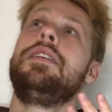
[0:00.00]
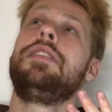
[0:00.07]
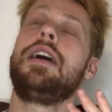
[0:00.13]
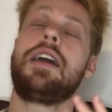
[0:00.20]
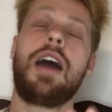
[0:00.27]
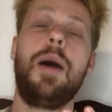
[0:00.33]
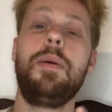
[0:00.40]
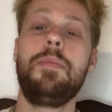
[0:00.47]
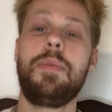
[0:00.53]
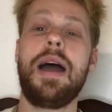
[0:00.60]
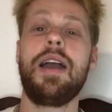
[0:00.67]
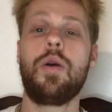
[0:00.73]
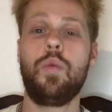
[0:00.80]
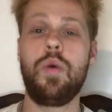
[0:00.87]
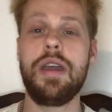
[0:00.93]
they're coming
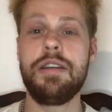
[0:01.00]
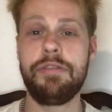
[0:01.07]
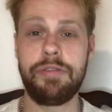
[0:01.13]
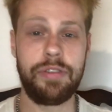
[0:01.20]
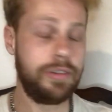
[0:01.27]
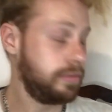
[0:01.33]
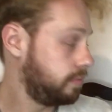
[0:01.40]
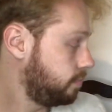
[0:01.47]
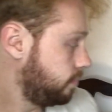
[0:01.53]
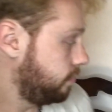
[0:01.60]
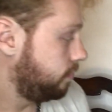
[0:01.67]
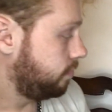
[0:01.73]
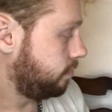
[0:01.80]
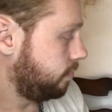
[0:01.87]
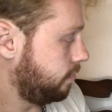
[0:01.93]
back with
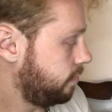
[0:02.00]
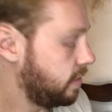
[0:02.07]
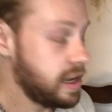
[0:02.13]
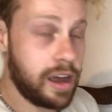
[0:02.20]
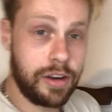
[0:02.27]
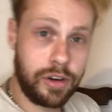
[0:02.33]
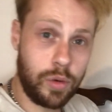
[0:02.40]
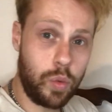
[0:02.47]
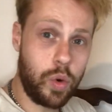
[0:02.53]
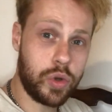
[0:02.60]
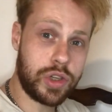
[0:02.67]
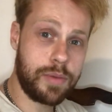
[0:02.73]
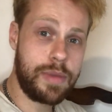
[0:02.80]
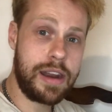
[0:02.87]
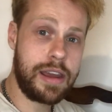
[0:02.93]
the
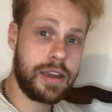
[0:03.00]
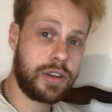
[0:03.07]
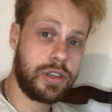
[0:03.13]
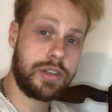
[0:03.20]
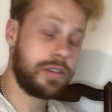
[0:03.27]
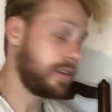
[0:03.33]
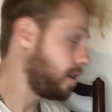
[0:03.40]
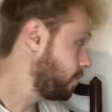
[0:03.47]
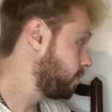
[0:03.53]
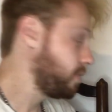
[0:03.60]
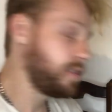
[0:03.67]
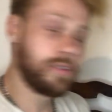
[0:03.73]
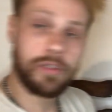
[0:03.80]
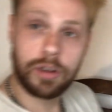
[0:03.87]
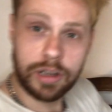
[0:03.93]
Underwater Menace. I'm
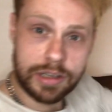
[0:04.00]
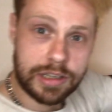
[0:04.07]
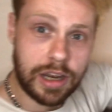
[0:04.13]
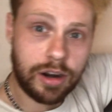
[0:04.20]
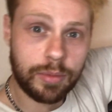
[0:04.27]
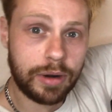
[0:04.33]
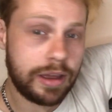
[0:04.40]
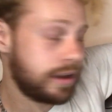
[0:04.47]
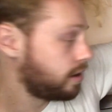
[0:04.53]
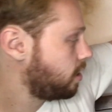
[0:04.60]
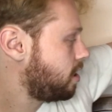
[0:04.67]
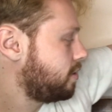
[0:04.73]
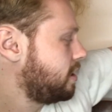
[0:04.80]
looking terribly.